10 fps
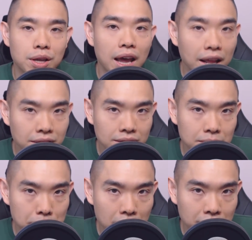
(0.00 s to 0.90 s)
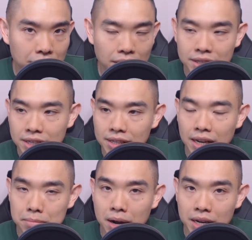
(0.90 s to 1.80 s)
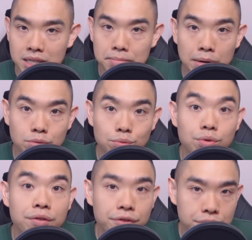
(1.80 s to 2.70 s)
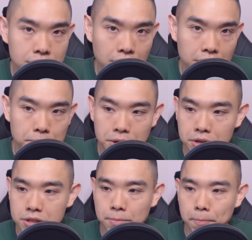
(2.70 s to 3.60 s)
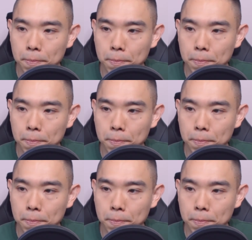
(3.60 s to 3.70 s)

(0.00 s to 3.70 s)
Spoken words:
enter the market, right, thinking that the market is about to reverse higher because